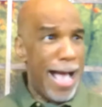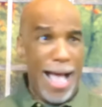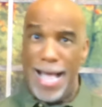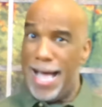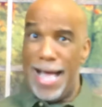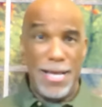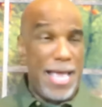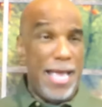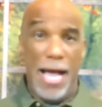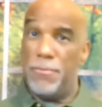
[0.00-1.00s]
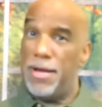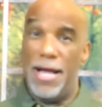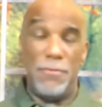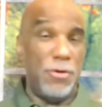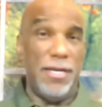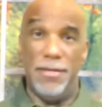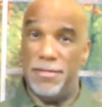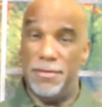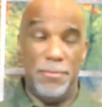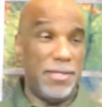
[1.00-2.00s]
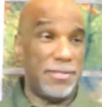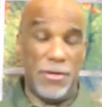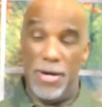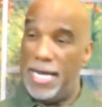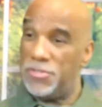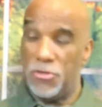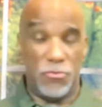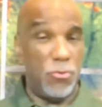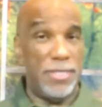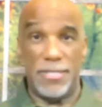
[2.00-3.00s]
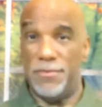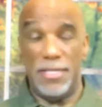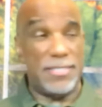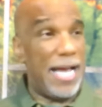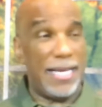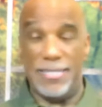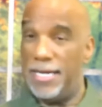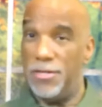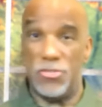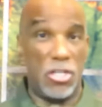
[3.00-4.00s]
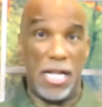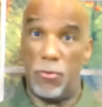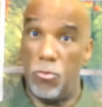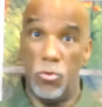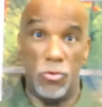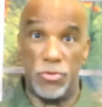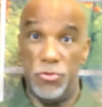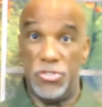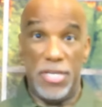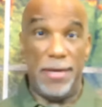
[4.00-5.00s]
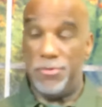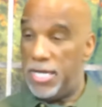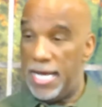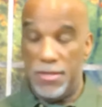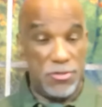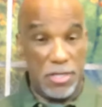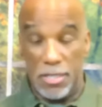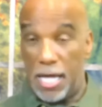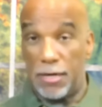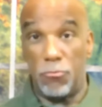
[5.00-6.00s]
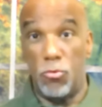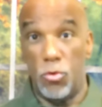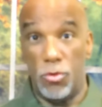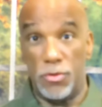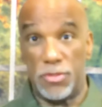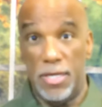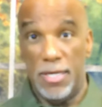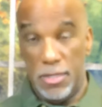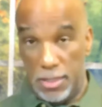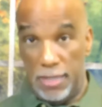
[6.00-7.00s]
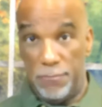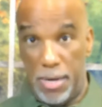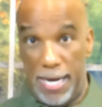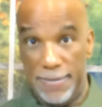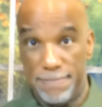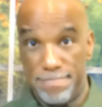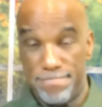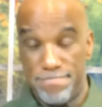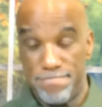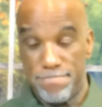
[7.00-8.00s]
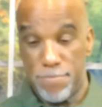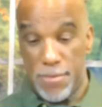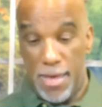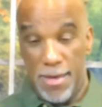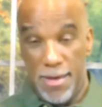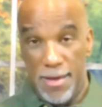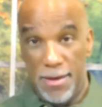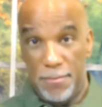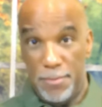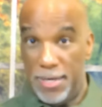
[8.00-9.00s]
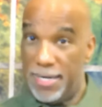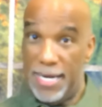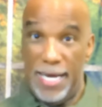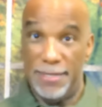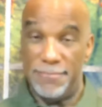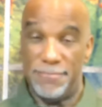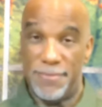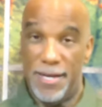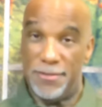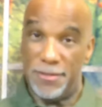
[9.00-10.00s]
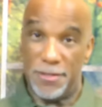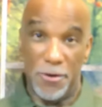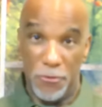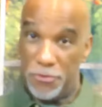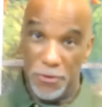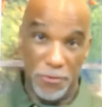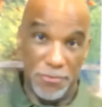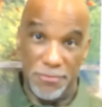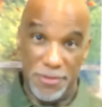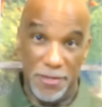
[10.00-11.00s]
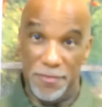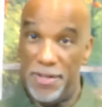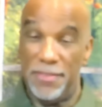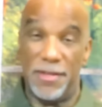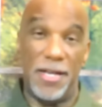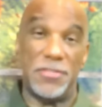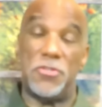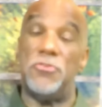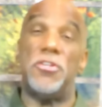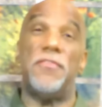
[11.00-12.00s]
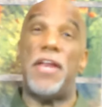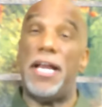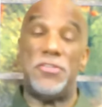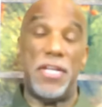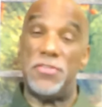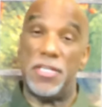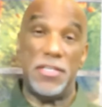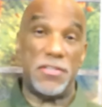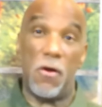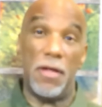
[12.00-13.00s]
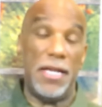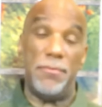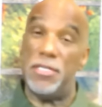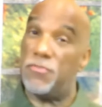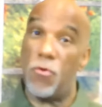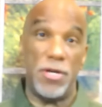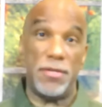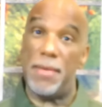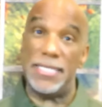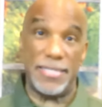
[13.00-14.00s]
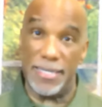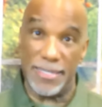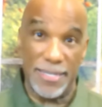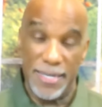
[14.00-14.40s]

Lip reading: I went into the military. I served 27 years. I could tell you there's a lot of rules. UCMJ, there's a lot of rules you live by. But again, I took an oath to defend the Constitution of the United States against all enemies, foreign and domestic.